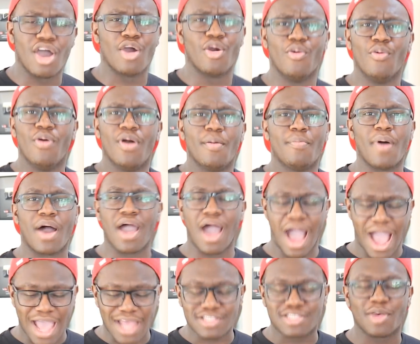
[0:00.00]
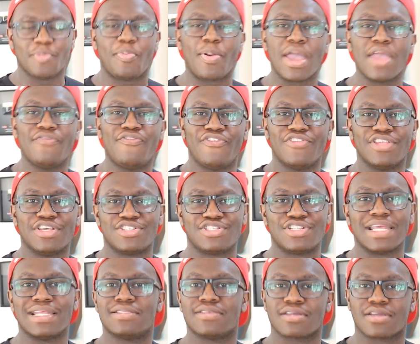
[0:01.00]
Yo, but I had to pay for
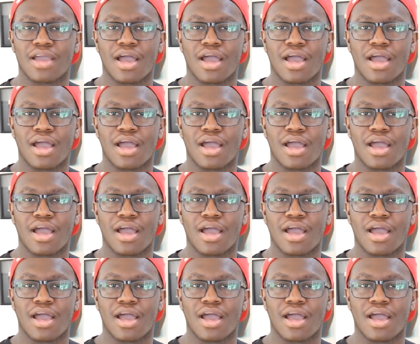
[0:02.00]
this shit to